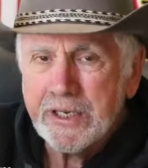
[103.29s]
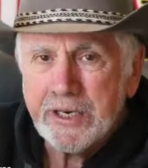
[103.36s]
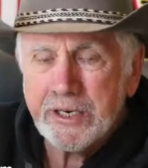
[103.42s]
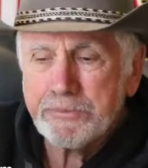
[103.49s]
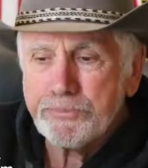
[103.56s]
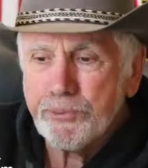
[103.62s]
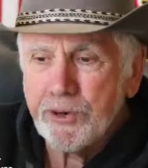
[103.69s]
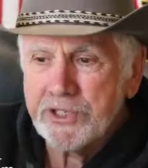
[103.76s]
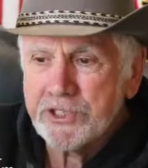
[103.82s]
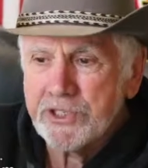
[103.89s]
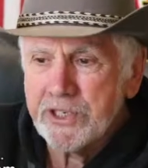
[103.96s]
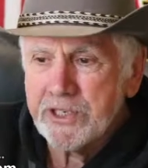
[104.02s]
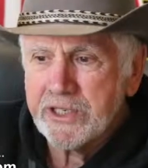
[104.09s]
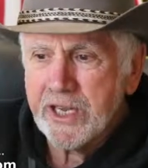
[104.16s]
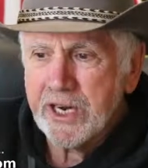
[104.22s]

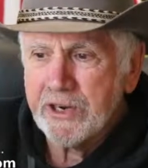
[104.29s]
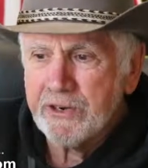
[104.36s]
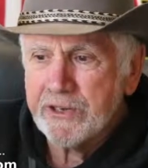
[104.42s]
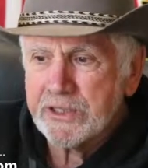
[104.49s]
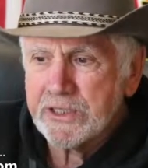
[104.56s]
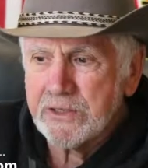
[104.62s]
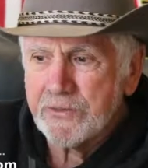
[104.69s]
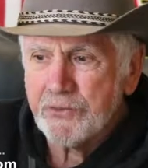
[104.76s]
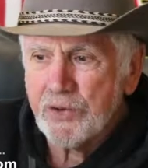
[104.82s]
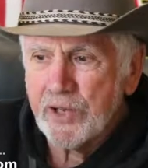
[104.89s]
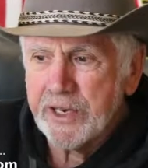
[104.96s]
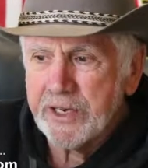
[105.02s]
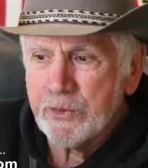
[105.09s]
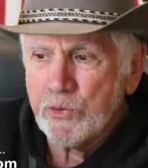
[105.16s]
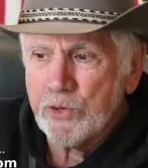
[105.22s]
Unprecedented areas of
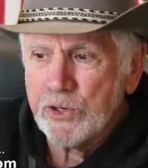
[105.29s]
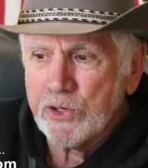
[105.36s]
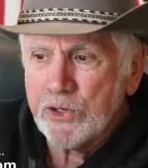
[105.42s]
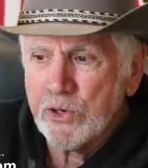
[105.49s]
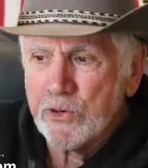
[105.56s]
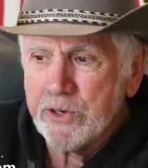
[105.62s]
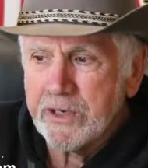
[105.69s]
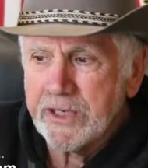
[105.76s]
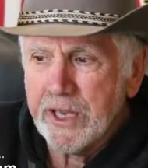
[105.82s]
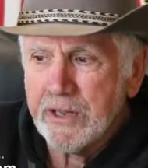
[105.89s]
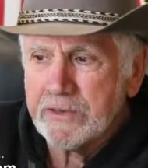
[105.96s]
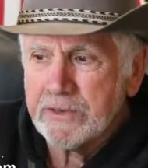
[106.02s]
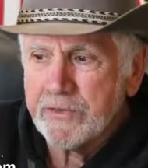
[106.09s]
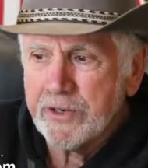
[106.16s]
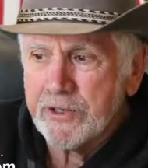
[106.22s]
flooding will occur in
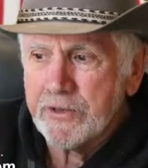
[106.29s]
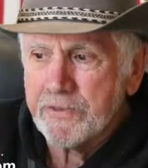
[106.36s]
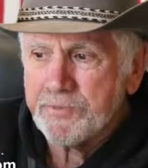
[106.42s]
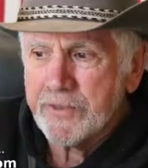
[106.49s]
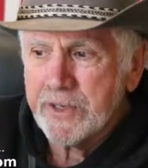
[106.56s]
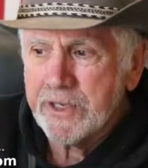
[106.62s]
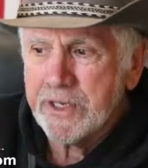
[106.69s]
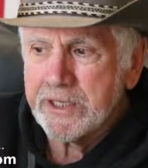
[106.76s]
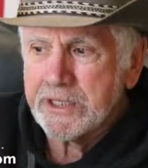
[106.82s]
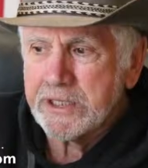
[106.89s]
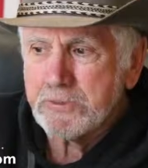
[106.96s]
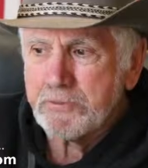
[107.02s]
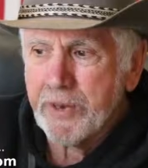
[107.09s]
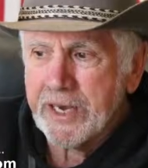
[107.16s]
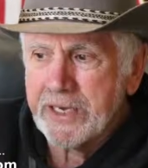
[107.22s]
Townsville.
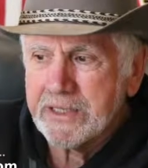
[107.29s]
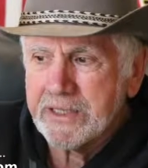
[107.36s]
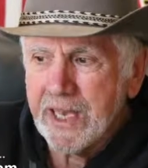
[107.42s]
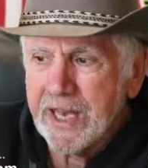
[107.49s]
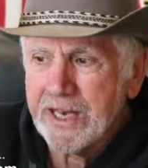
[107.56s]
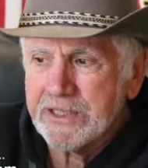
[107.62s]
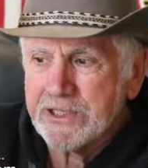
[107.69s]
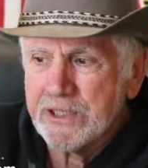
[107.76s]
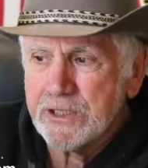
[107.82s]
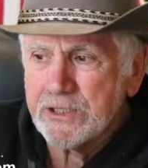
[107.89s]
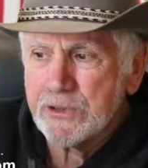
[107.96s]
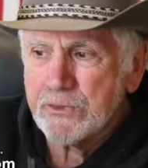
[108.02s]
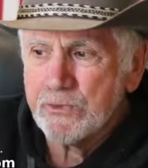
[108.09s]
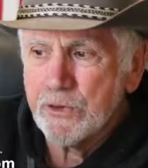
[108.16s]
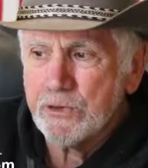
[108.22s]
Expect
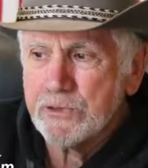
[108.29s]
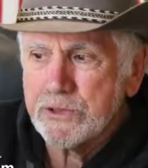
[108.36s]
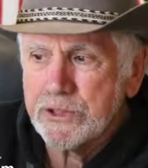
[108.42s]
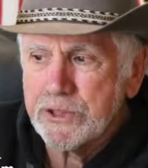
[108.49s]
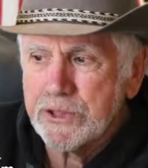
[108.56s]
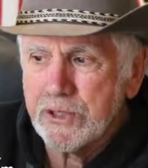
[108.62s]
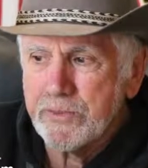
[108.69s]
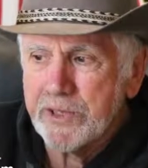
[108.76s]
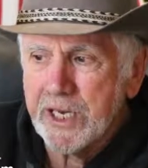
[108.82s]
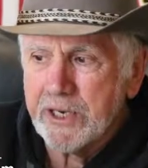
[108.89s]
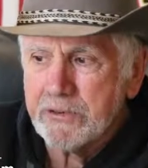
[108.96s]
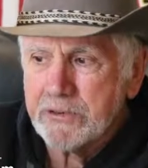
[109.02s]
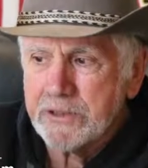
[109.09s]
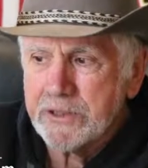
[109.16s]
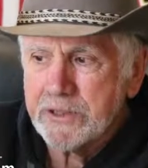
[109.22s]
access routes to be
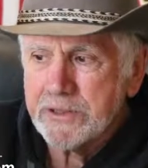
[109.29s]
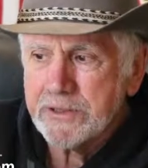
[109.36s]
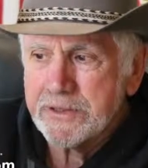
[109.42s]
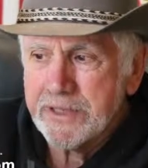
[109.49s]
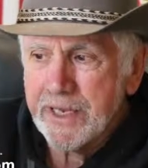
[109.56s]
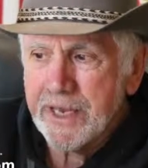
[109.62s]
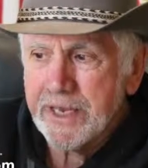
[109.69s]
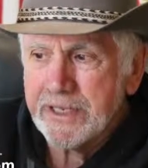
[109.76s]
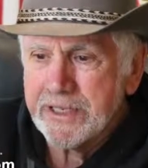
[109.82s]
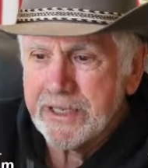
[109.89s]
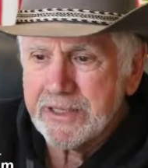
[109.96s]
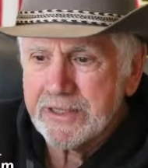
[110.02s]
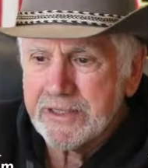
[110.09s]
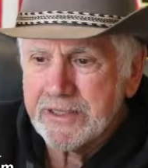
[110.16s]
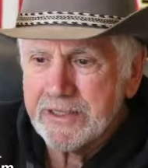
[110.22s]
out and
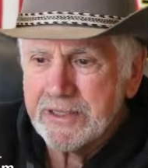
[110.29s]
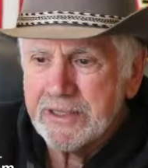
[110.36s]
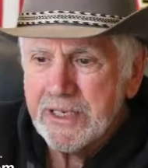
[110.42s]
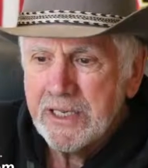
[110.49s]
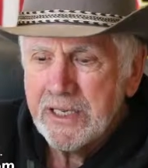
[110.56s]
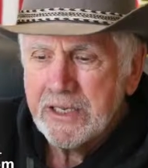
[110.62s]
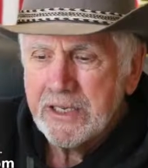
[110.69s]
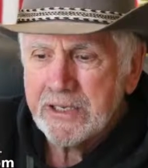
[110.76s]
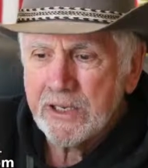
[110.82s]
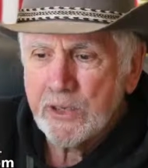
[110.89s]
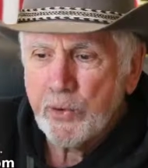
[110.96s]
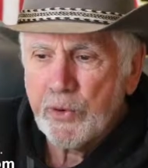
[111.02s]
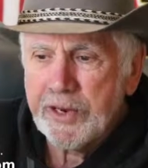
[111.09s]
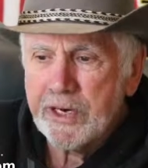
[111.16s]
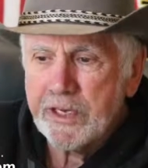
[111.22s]
cut, the
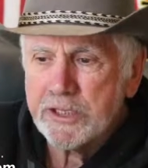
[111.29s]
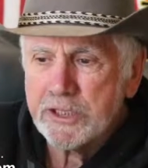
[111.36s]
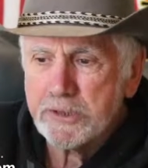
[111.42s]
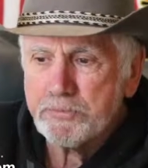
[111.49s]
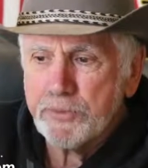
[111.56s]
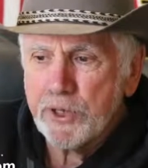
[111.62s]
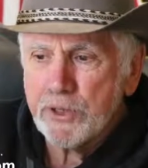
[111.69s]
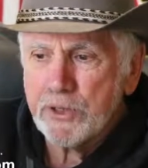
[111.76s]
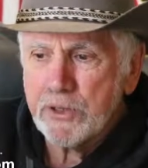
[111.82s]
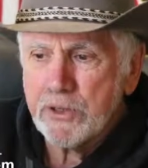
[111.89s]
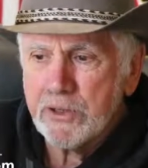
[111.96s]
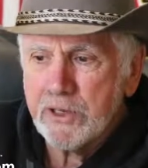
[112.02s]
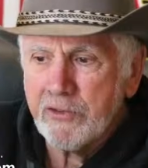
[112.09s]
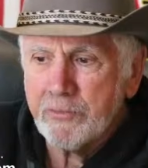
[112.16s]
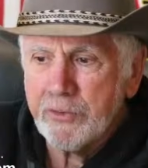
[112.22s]
Queensland's
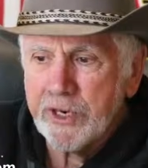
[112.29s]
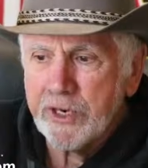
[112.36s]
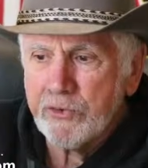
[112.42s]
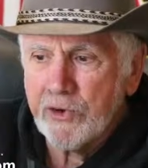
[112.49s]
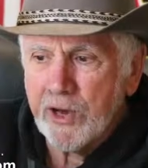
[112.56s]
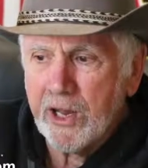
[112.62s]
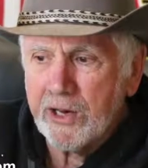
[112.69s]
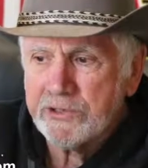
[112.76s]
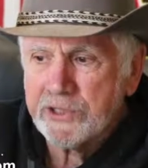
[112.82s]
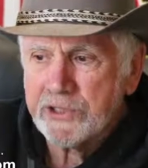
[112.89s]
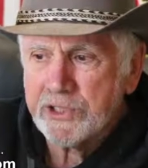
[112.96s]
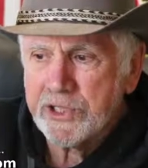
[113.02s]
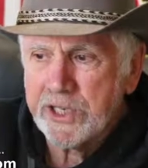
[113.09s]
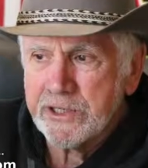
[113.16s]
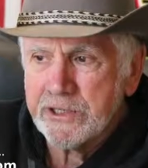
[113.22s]
Bureau of Meteorology
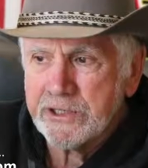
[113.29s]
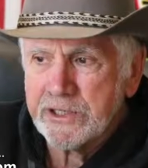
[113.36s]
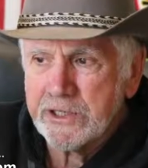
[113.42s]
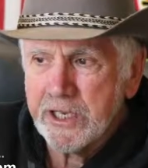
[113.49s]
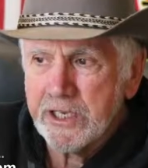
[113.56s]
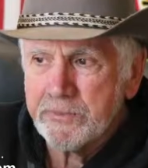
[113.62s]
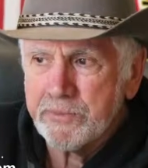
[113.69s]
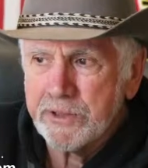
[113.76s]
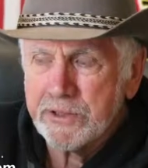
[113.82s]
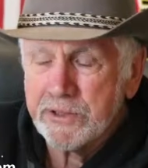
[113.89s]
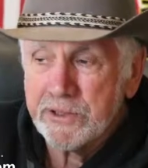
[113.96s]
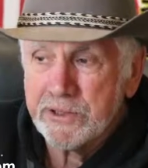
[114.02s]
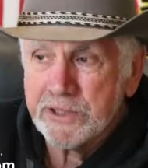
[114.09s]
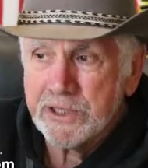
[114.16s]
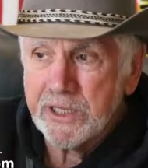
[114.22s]
said in a statement.
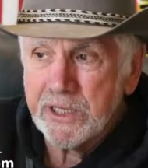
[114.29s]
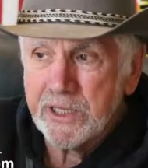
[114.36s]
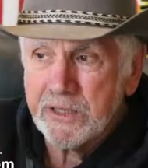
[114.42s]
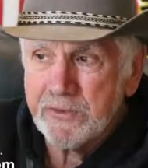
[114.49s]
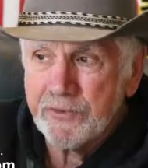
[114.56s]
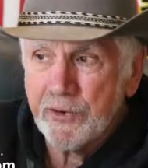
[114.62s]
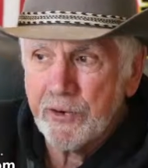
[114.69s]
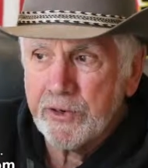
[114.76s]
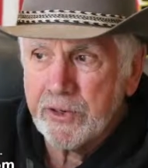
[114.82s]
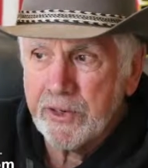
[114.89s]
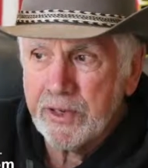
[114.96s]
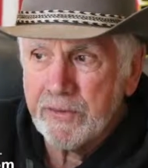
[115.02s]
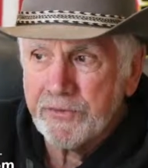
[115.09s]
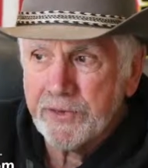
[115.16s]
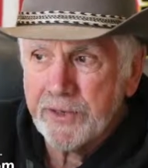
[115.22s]
You'll see another
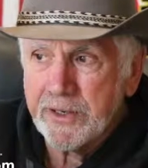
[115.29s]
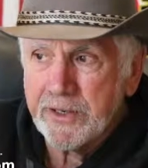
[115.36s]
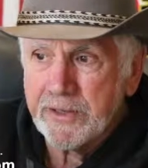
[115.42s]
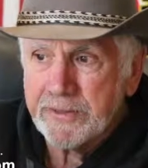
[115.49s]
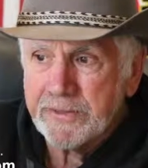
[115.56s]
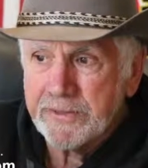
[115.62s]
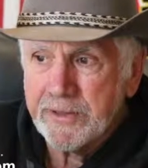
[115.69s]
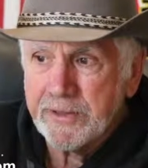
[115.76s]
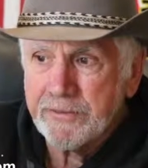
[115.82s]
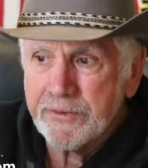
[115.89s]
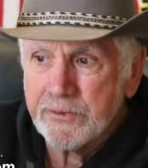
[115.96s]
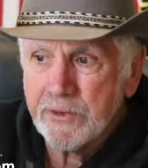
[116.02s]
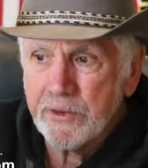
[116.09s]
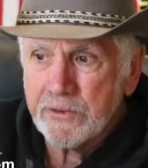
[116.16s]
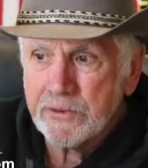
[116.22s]
photograph there of
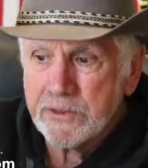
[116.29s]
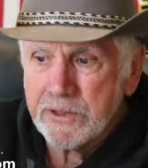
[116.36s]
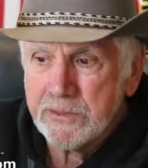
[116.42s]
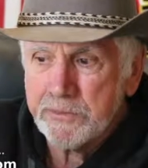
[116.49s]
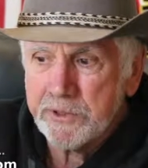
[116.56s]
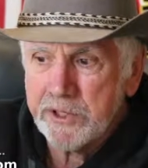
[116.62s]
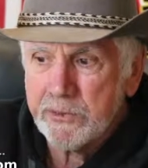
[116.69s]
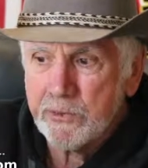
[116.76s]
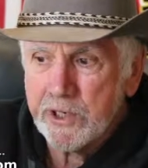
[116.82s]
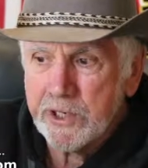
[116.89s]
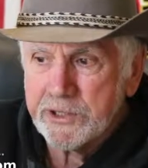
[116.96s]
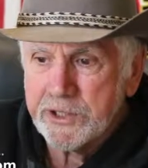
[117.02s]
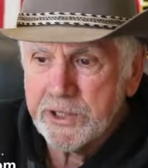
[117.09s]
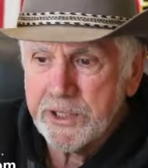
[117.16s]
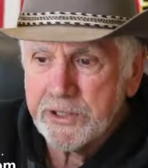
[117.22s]
the roads completely
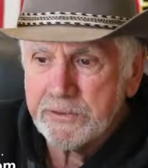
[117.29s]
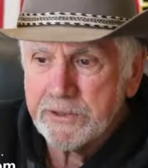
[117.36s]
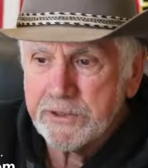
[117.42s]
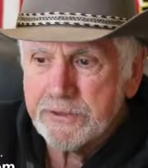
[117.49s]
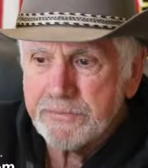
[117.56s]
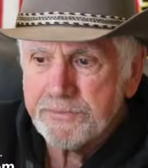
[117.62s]
washed out.